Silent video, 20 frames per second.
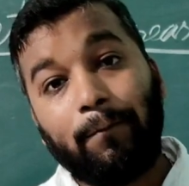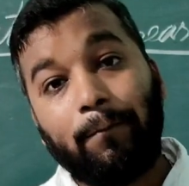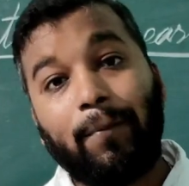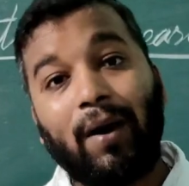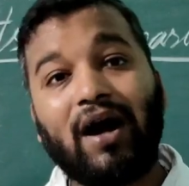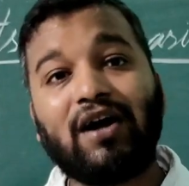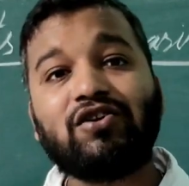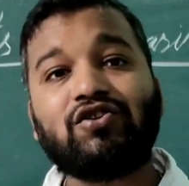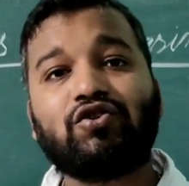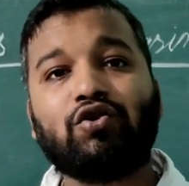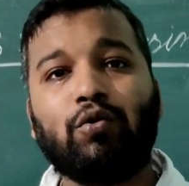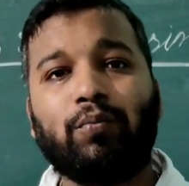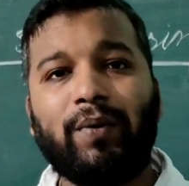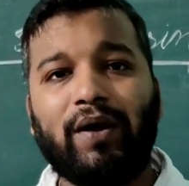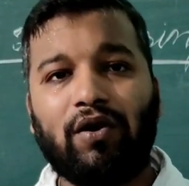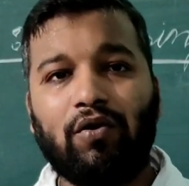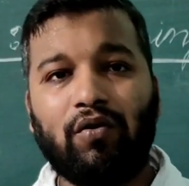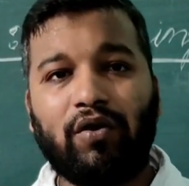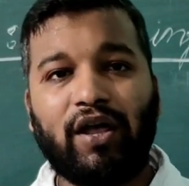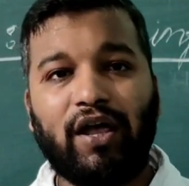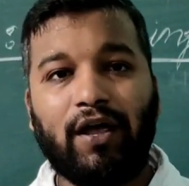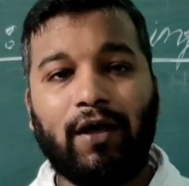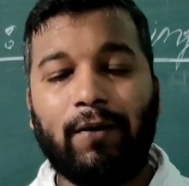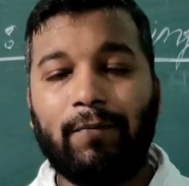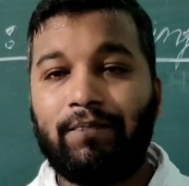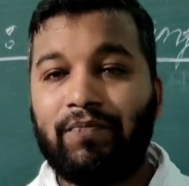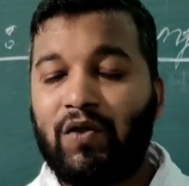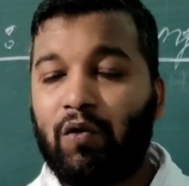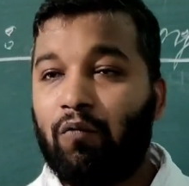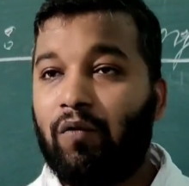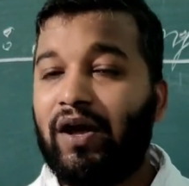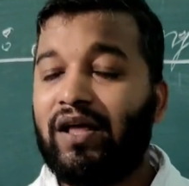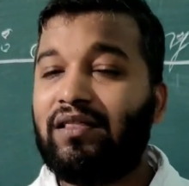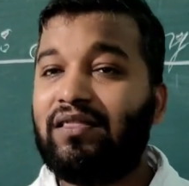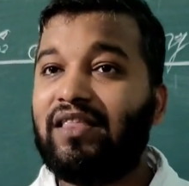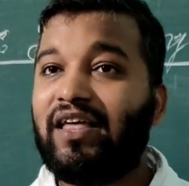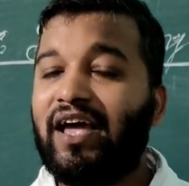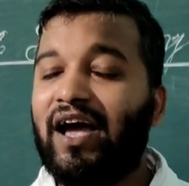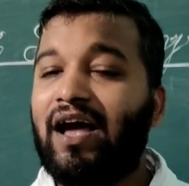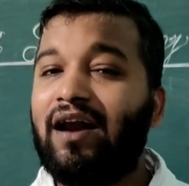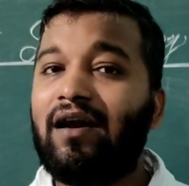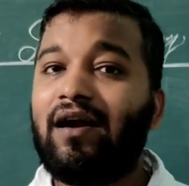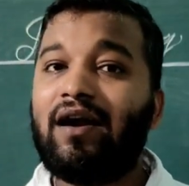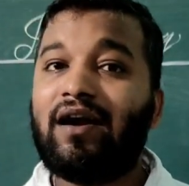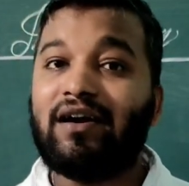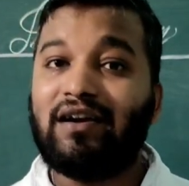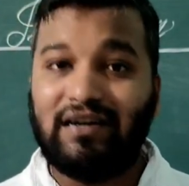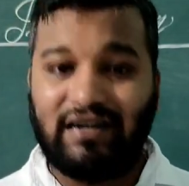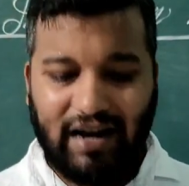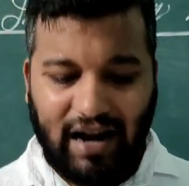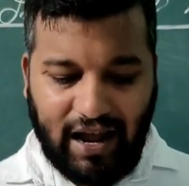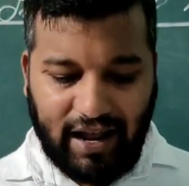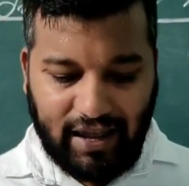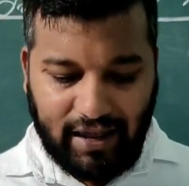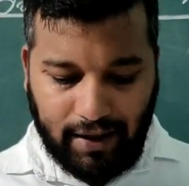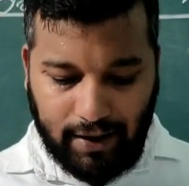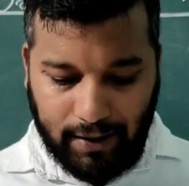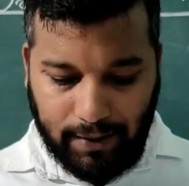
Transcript: burst open, okay, when they are dry.